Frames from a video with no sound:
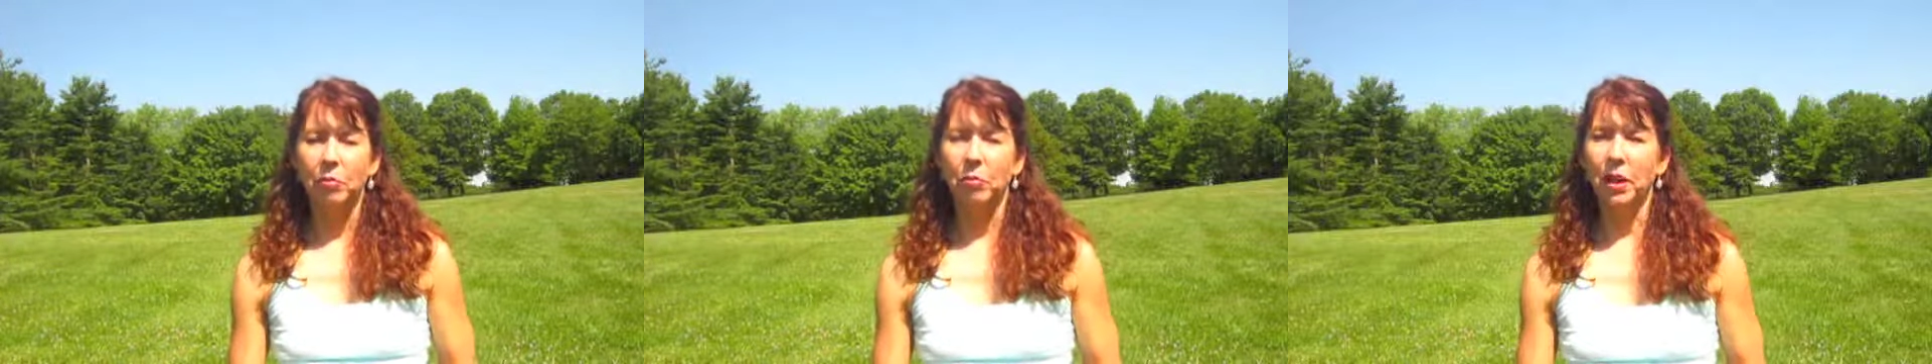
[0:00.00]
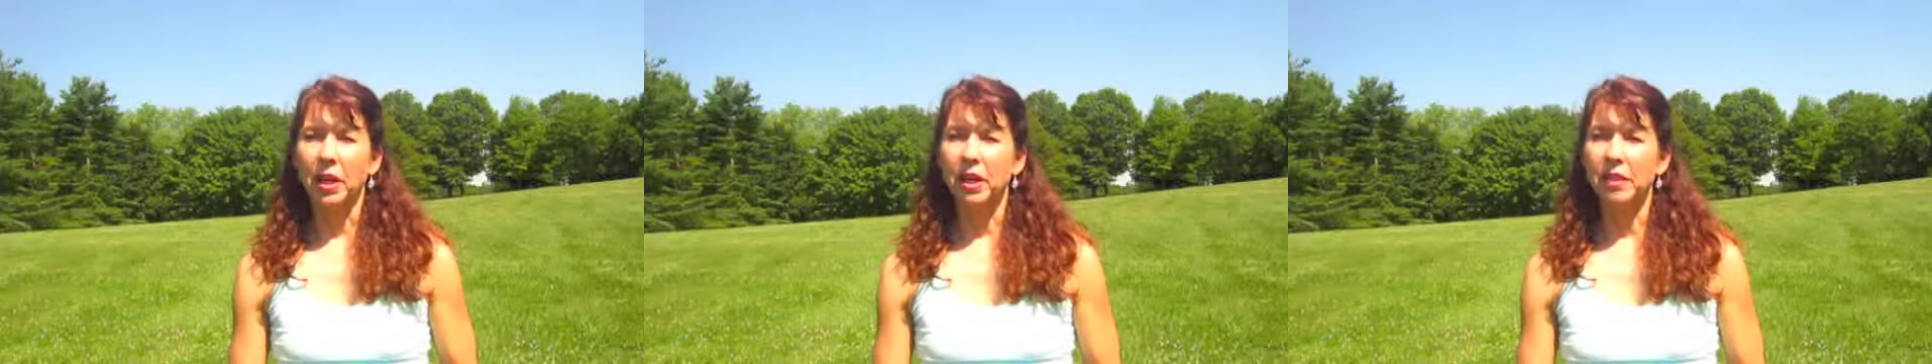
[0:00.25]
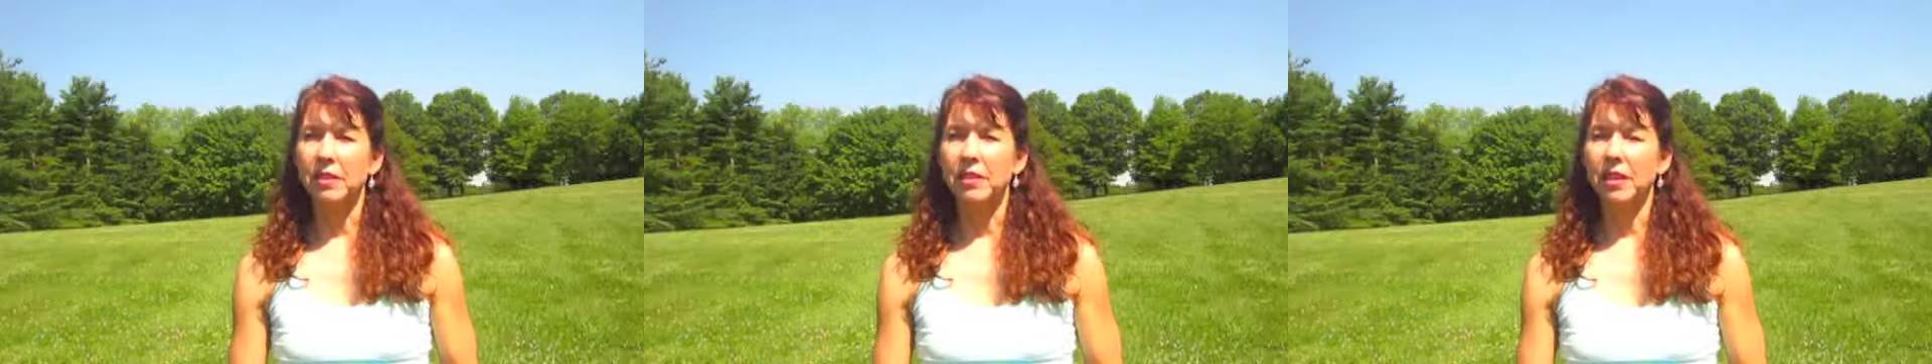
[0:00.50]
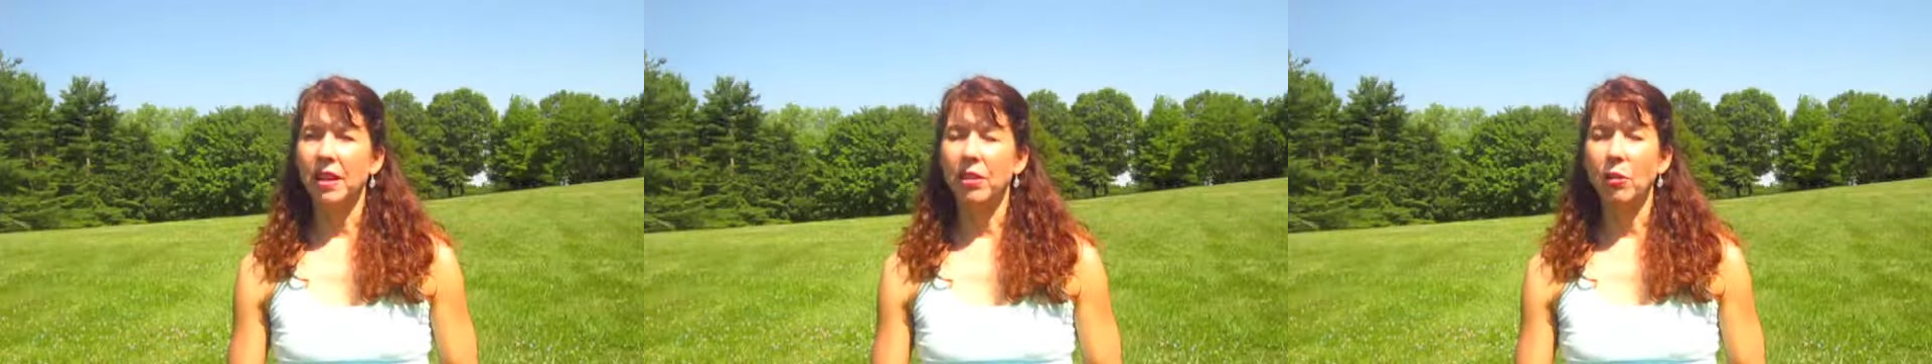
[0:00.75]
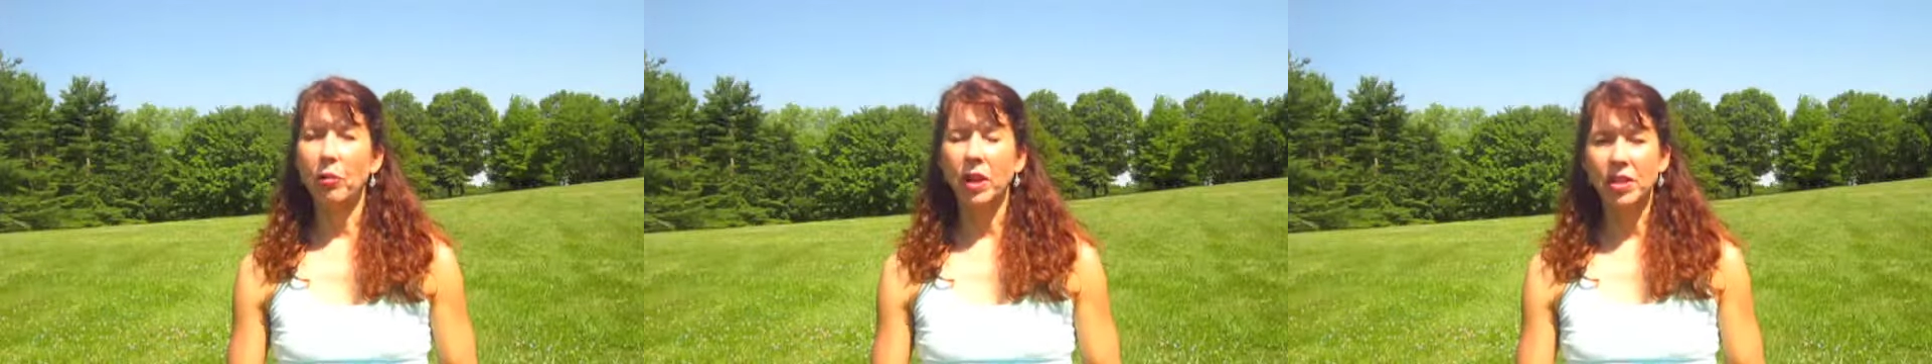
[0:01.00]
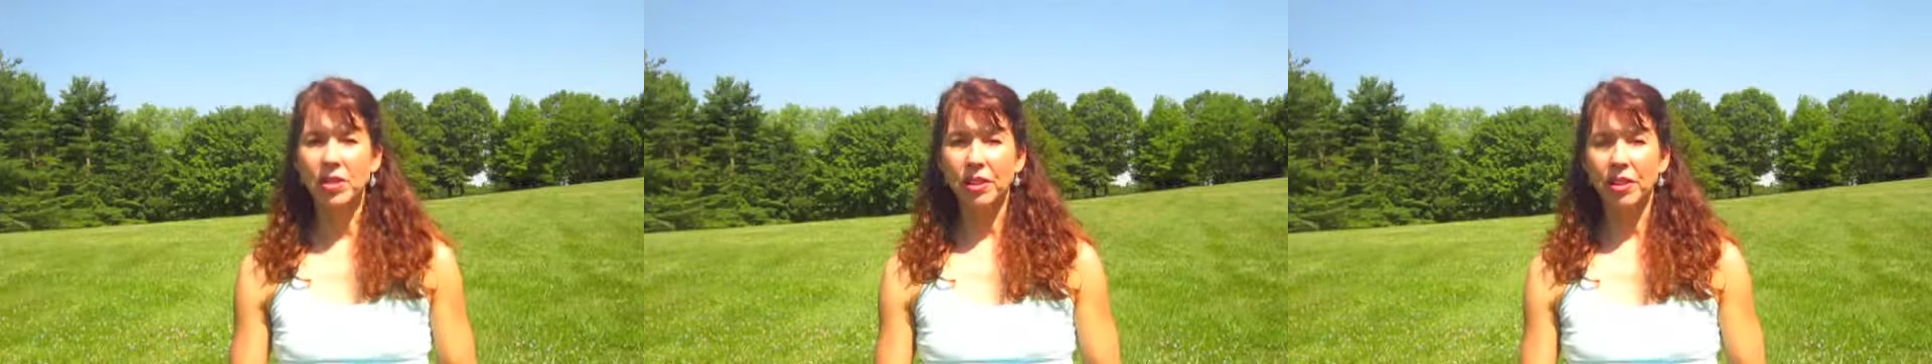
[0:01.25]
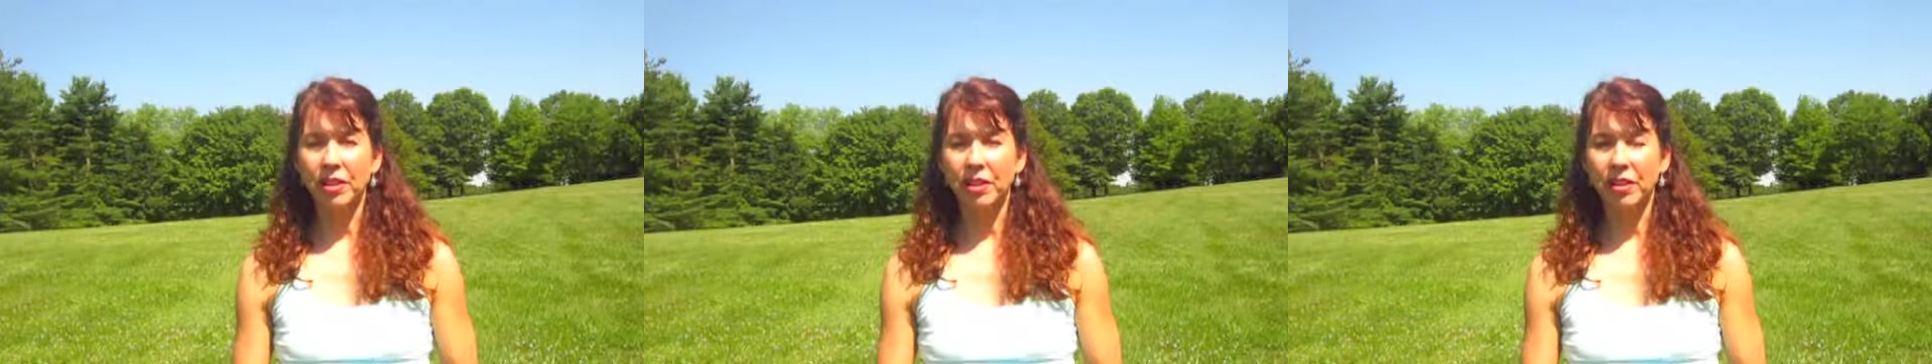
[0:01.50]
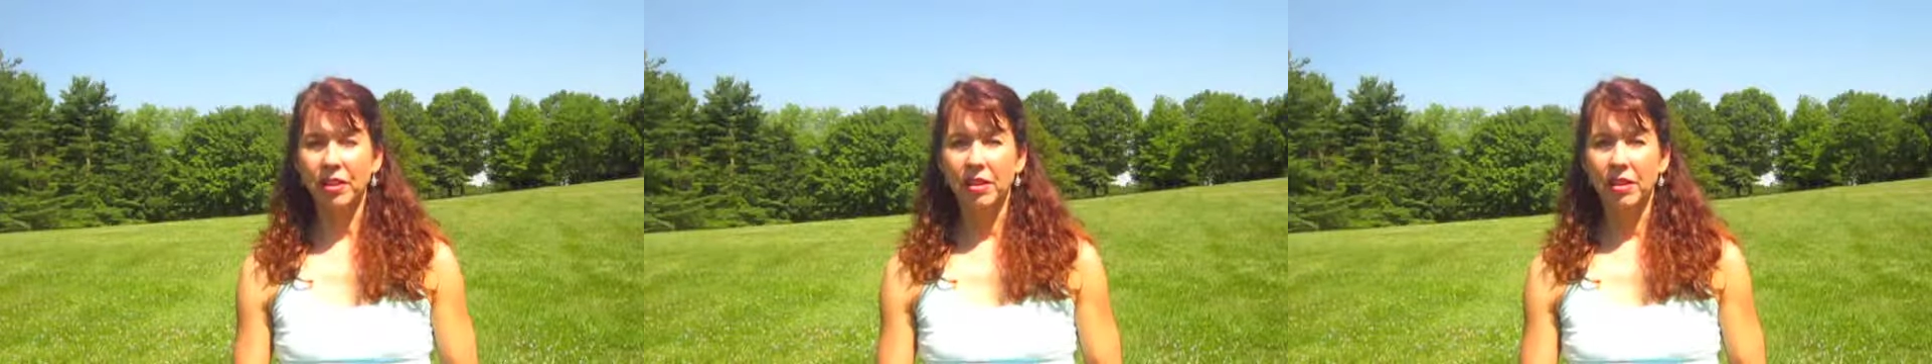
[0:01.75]
but in the winter
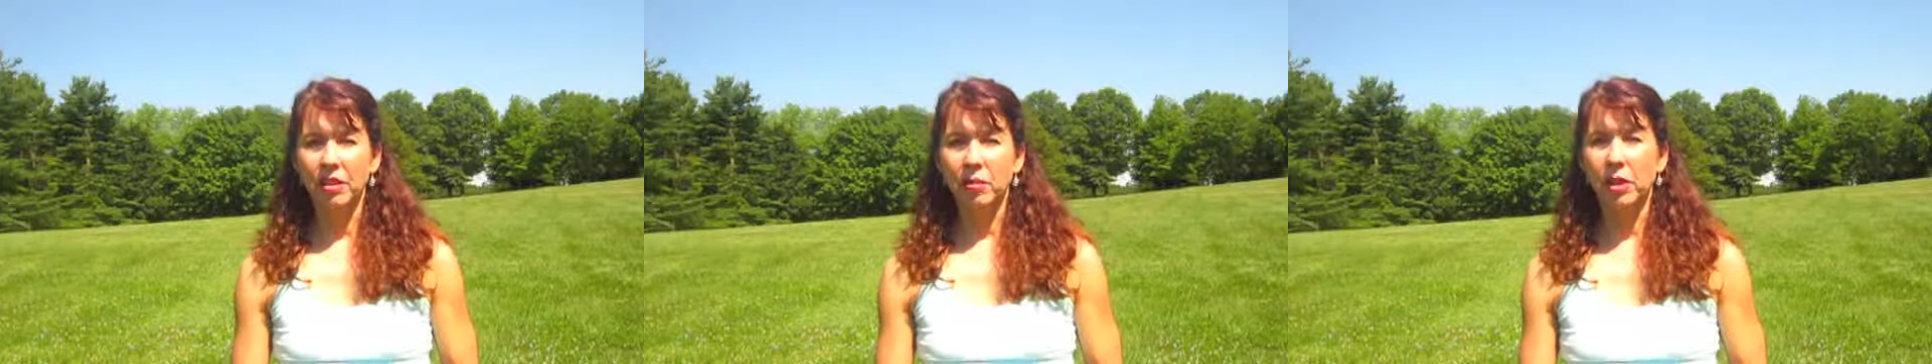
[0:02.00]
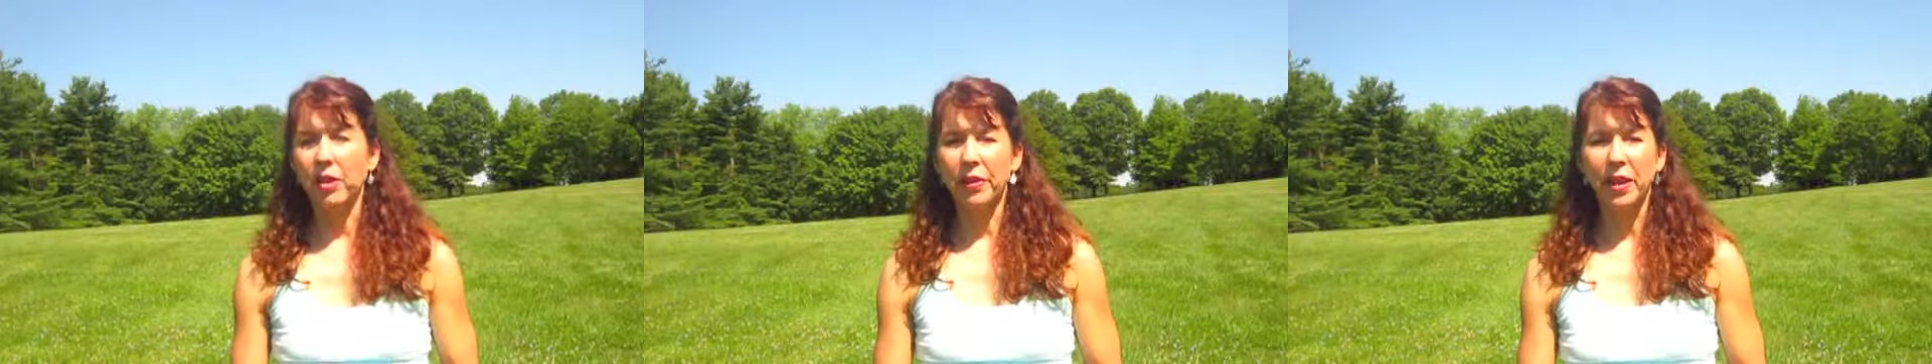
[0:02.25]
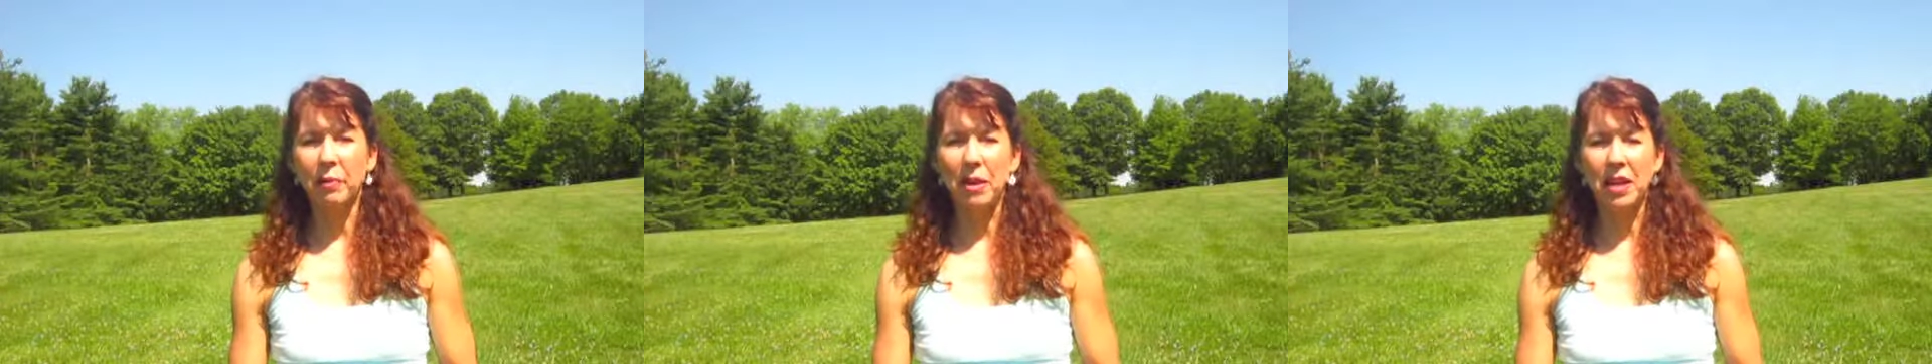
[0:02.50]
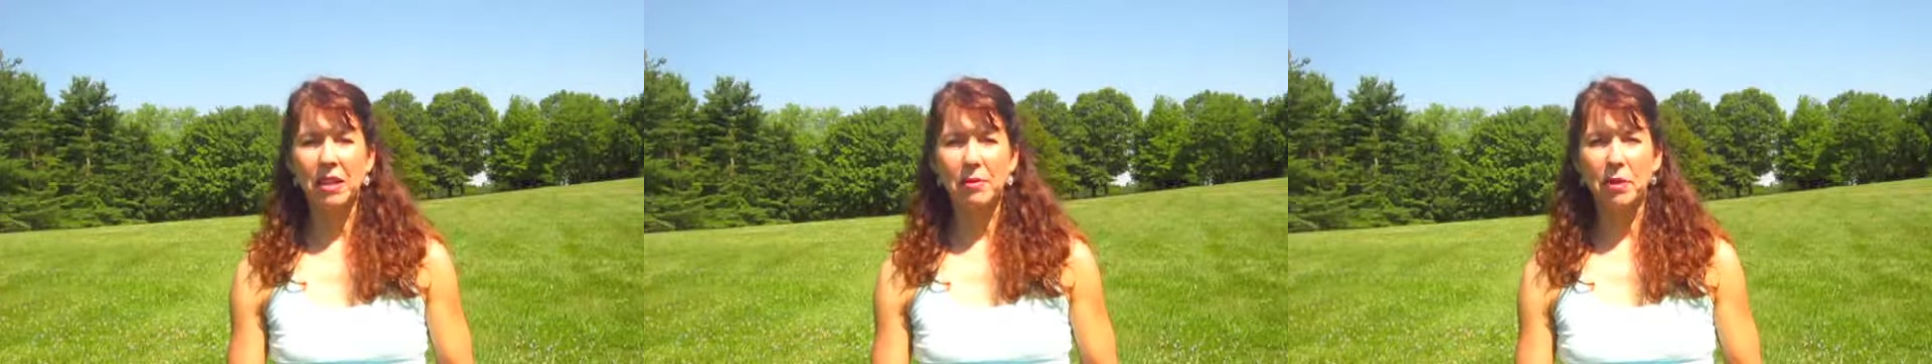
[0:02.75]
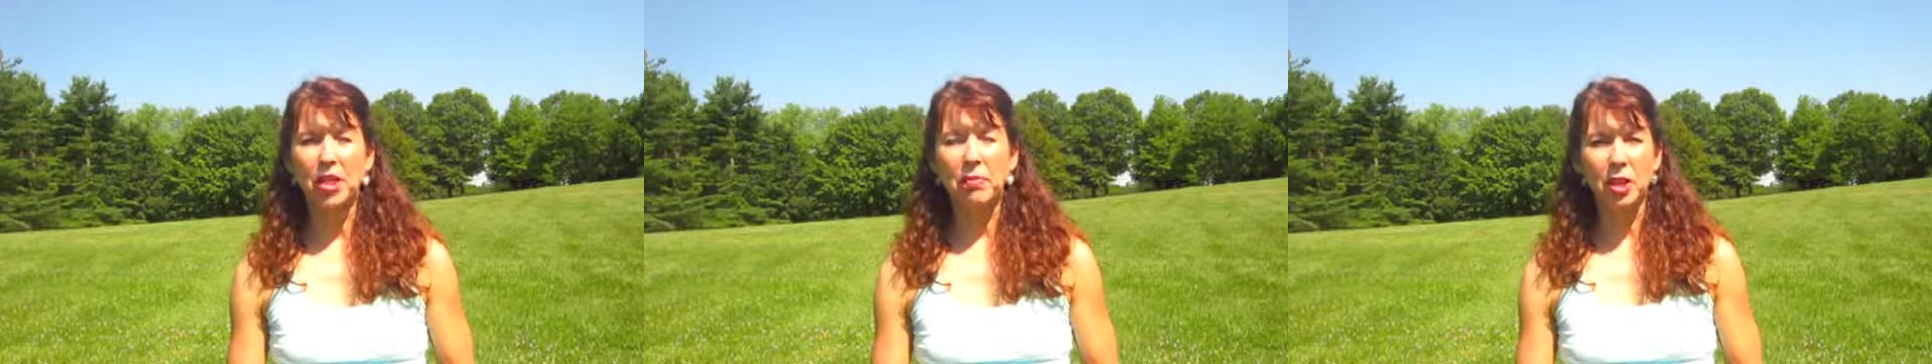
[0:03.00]
we don't think about it as much,